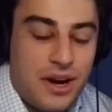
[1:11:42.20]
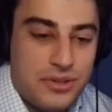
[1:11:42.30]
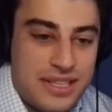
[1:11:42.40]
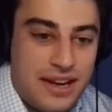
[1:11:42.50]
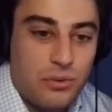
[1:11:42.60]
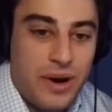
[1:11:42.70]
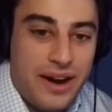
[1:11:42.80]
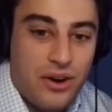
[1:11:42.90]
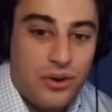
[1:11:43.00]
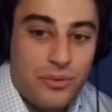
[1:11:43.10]
it's getting
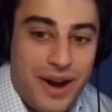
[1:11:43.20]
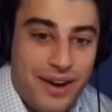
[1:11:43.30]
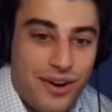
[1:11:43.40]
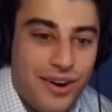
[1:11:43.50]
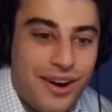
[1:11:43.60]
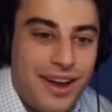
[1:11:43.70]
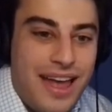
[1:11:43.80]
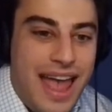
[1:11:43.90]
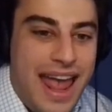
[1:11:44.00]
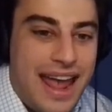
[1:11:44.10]
rarer and rarer.
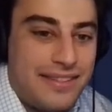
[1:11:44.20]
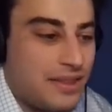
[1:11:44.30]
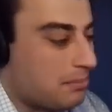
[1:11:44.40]
And